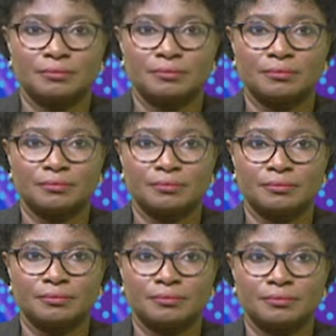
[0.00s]

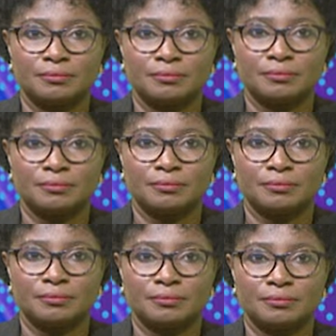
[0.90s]

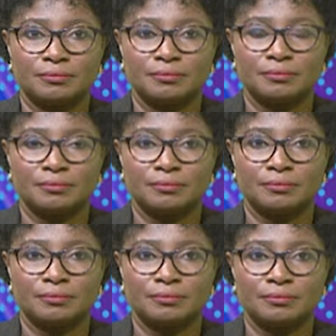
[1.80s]

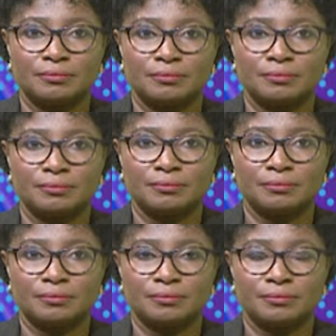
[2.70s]

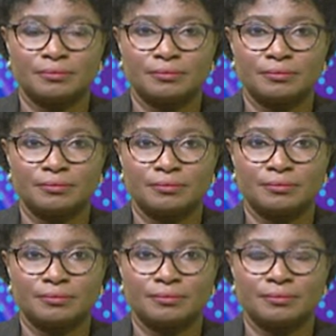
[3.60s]

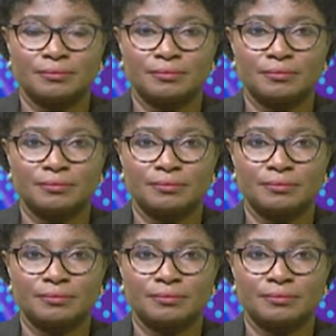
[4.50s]
No words are spoken by the person on screen.